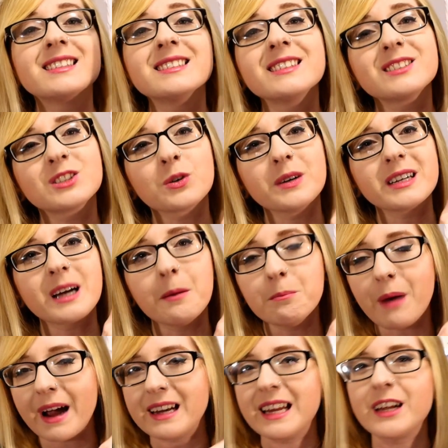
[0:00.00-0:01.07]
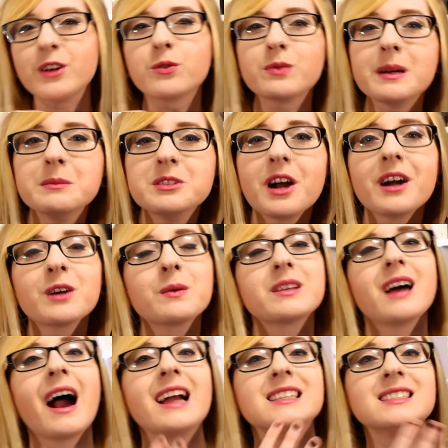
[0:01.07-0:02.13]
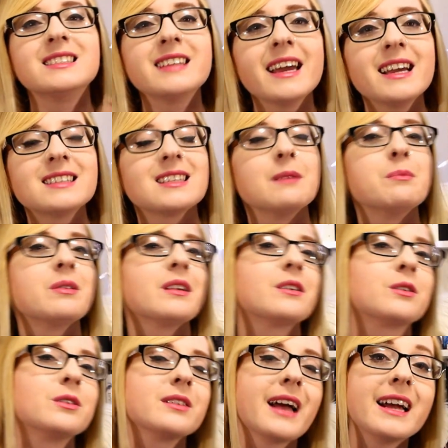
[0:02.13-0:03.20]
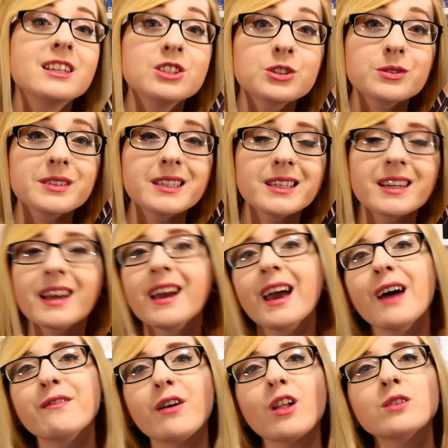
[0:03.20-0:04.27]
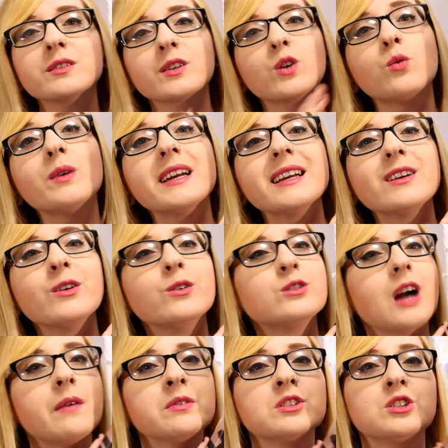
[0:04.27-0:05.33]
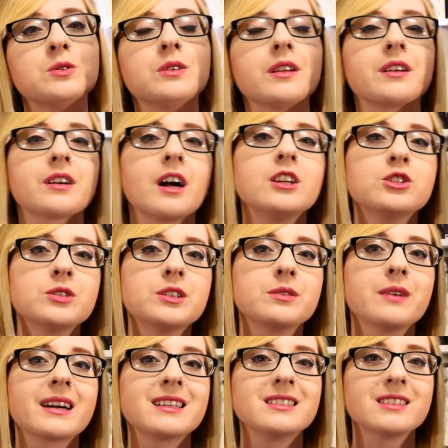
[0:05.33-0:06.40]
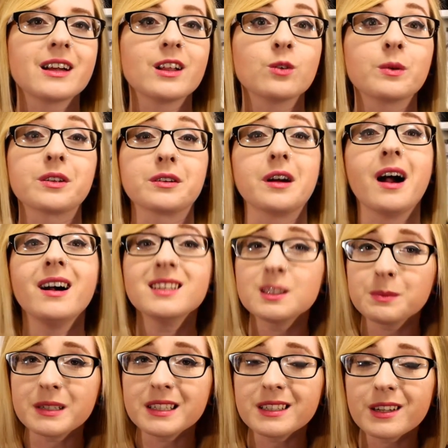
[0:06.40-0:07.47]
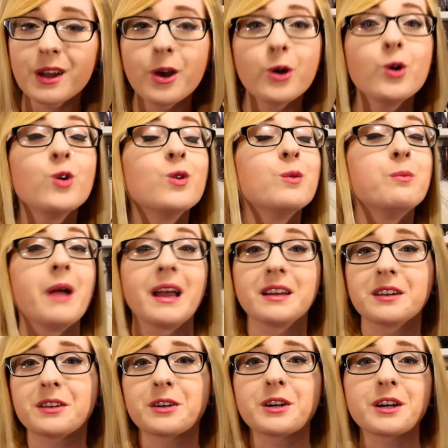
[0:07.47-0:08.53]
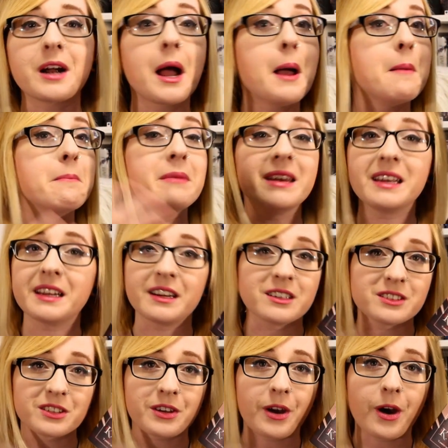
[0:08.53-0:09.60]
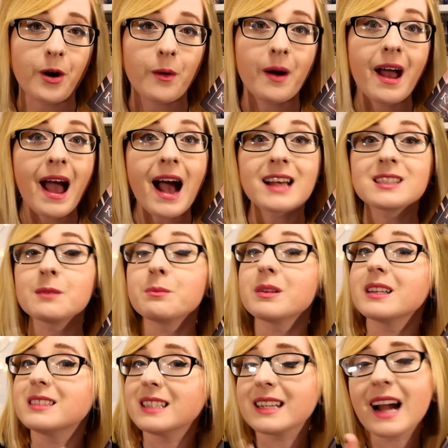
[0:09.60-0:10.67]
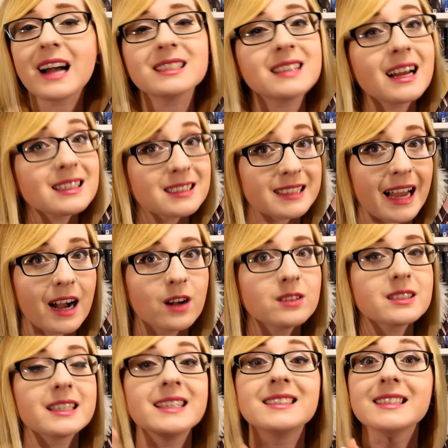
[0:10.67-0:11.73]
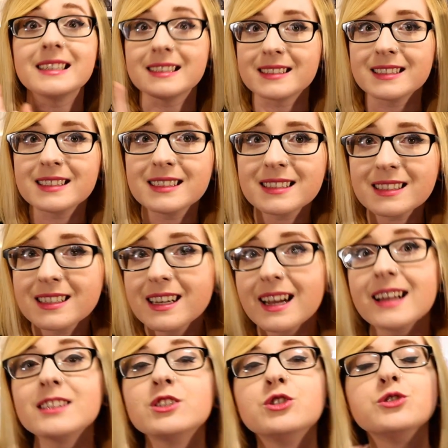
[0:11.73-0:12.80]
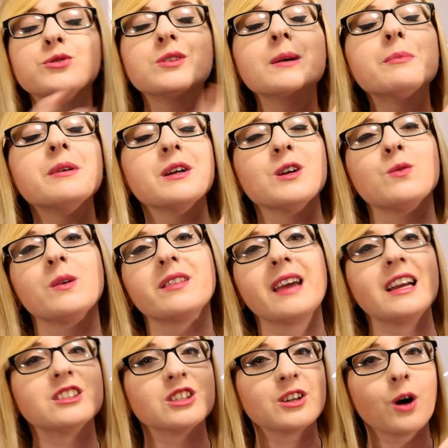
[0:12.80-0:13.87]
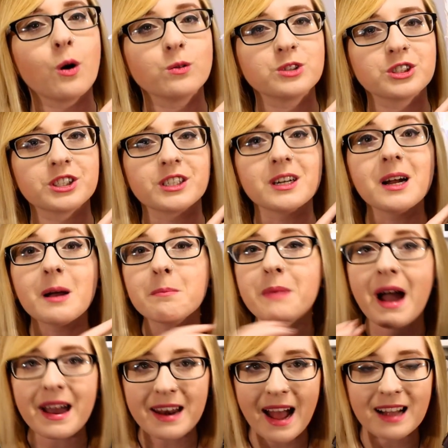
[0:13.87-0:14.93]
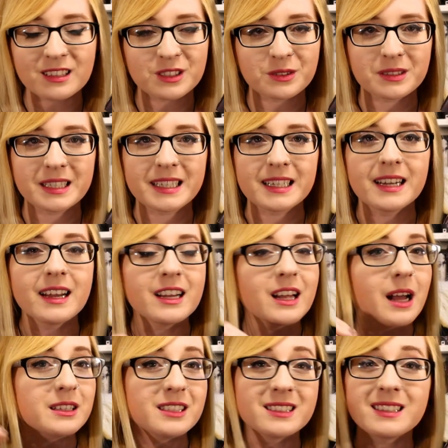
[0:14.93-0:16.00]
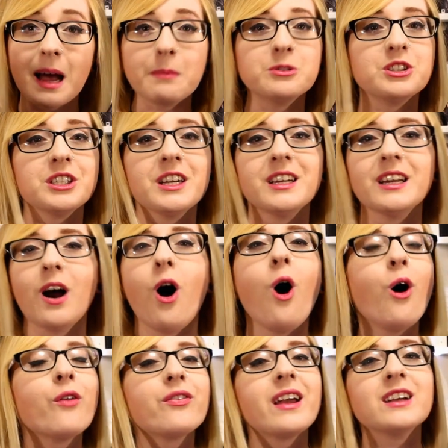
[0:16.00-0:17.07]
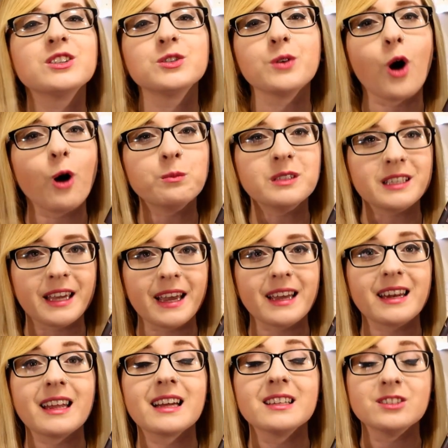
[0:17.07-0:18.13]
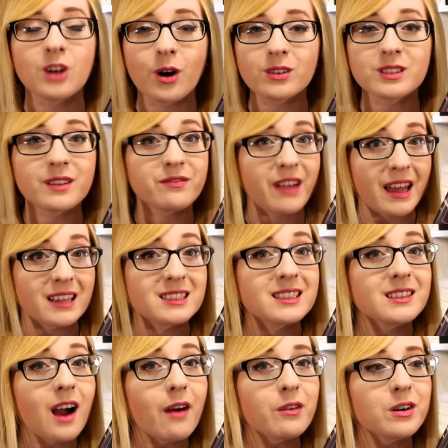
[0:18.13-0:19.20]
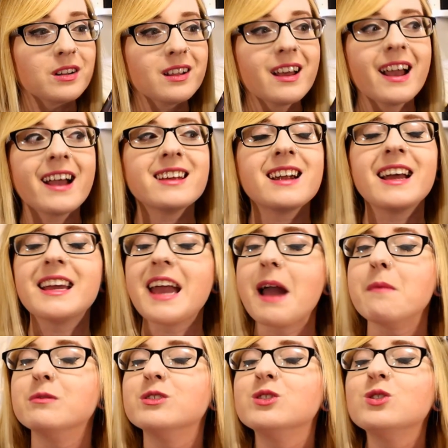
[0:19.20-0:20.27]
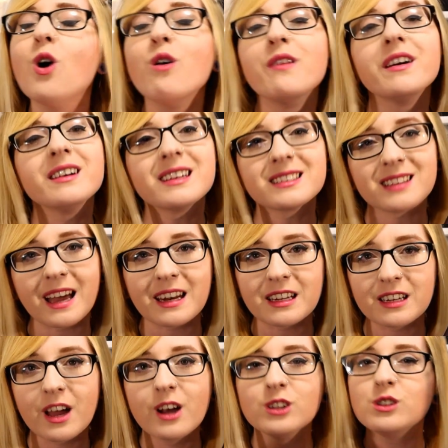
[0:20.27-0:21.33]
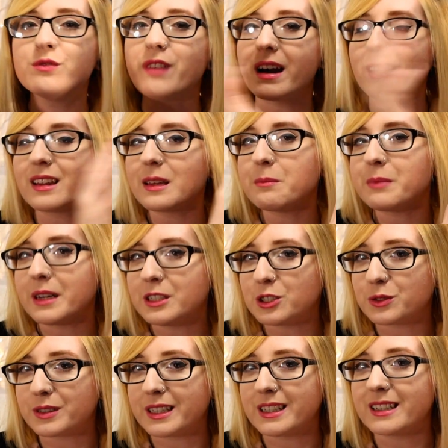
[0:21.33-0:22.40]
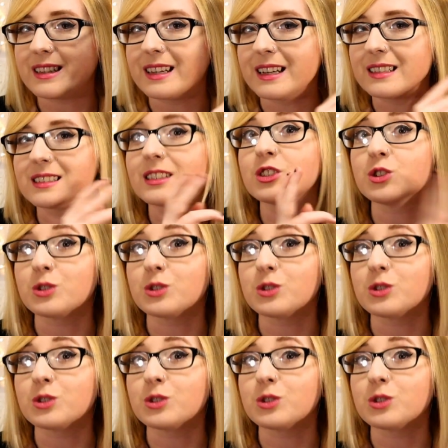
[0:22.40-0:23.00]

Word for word: This is a story combining grimdark with high stakes and political intrigue. It follows a queen who travels to another country to reconcile with her husband who abandoned her many years ago. As simplistic as that sounds, it isn't. It's dripping with Asian culture, badassery, deception, all things you hope to get in an adult fantasy novel, and I am so very excited to finally binge read this